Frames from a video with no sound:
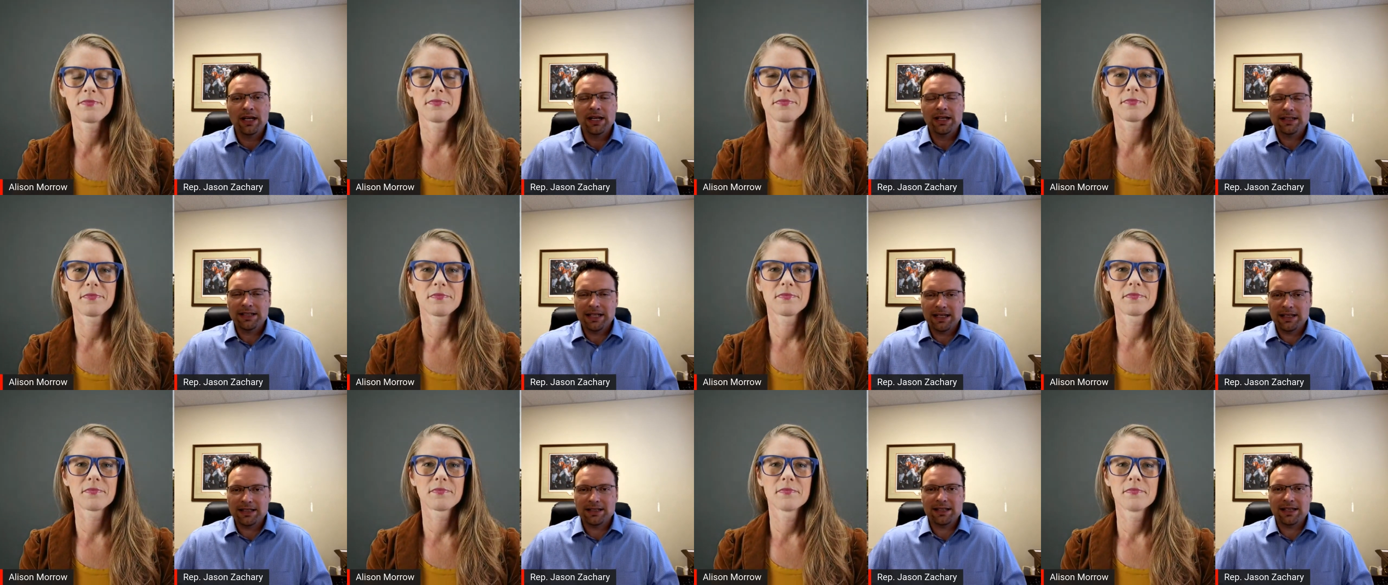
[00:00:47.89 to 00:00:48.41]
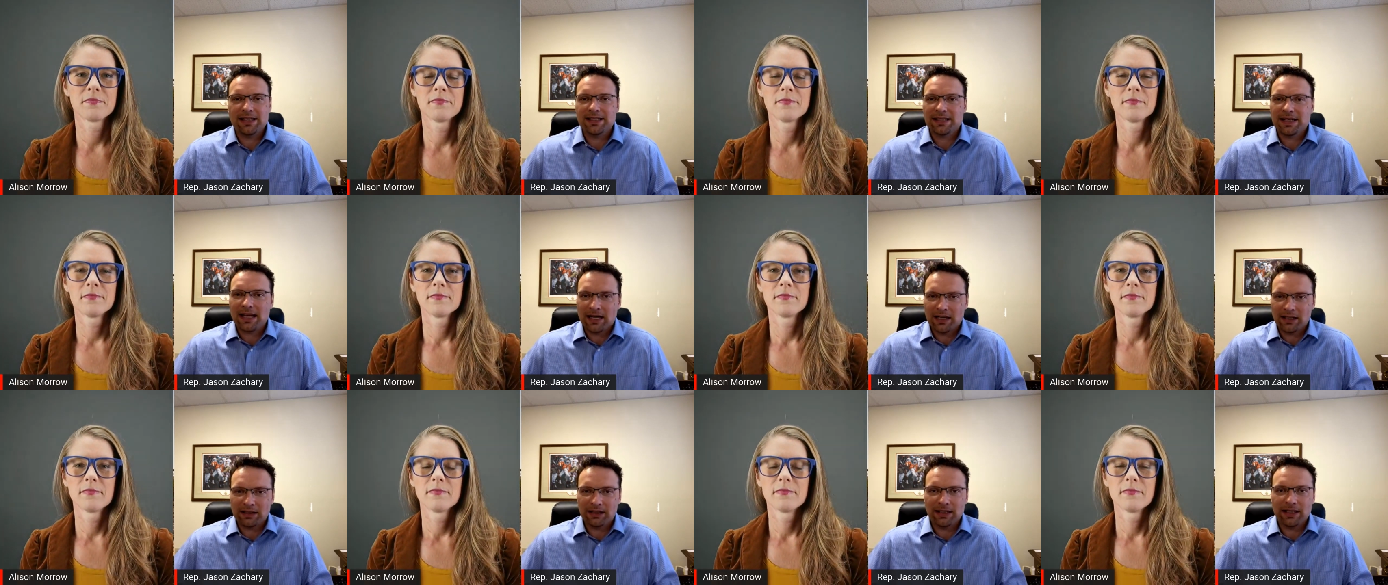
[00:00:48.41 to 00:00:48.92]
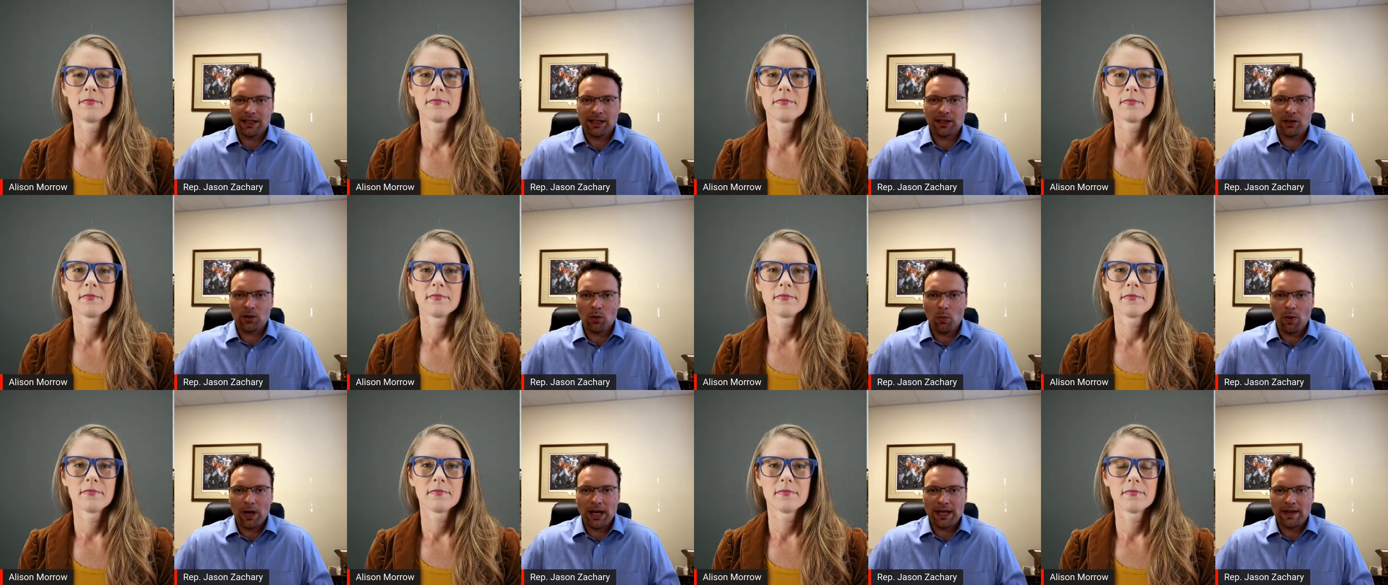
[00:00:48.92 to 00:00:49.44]
Speaker 1: Tennessee's kind of leading the
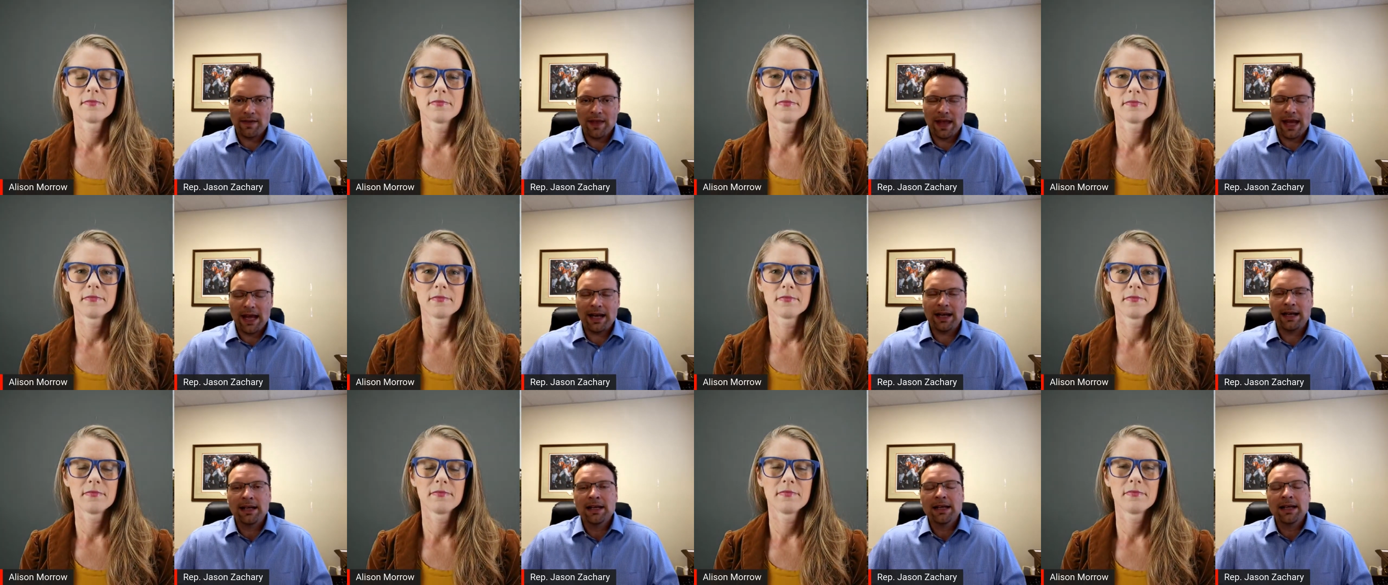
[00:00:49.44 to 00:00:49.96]
way in that.